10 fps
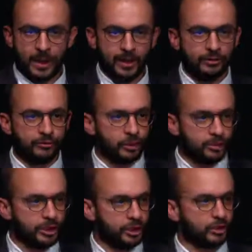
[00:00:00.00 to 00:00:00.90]

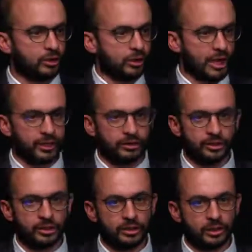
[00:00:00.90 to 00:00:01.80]
information
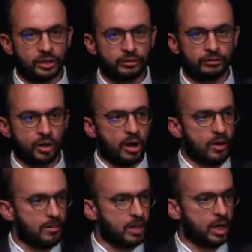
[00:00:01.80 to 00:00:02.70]
collected
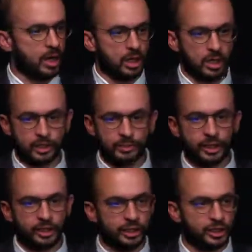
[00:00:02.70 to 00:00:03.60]
from
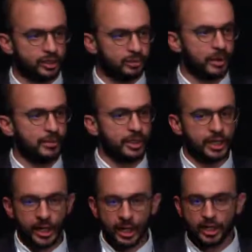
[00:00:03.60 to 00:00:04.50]
specialists in primary
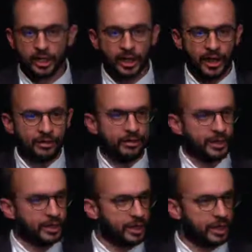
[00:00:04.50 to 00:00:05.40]
care and
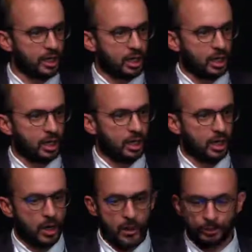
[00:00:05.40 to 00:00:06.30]
take
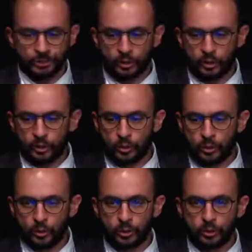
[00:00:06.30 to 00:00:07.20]

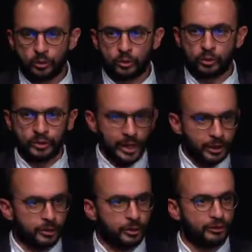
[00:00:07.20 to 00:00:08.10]
to the
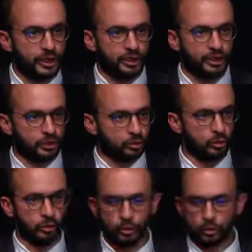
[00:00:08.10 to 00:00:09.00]
other professional
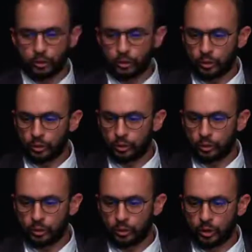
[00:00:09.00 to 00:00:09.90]

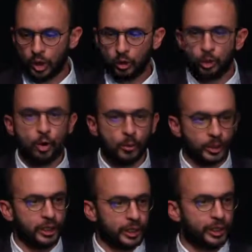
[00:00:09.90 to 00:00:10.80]
to
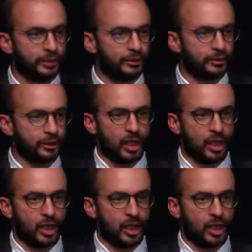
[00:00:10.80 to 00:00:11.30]
communicate